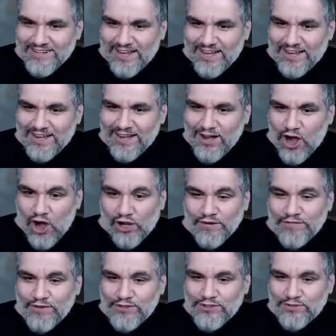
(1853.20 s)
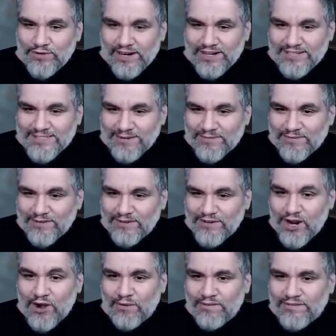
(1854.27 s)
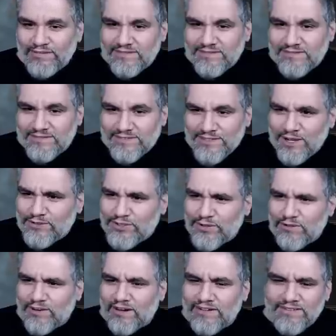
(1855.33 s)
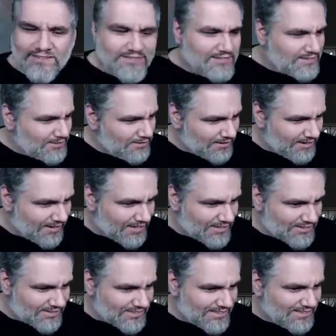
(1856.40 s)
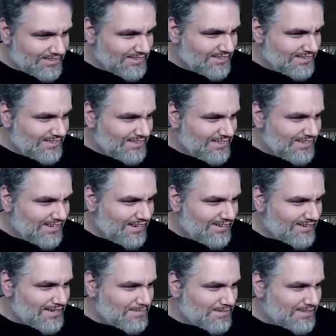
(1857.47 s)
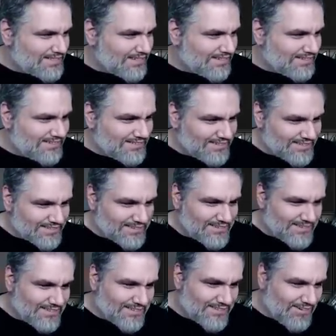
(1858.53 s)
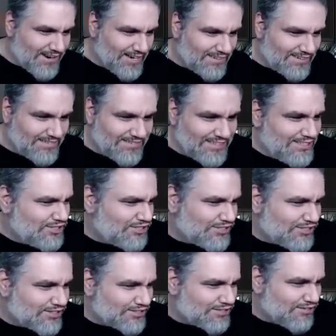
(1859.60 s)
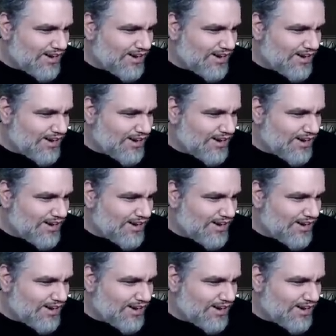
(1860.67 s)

Uh, all really? of those are right except for no, no, two are wrong. Two are wrong actually. Okay. I'll keep this hand because it looks great. It just looks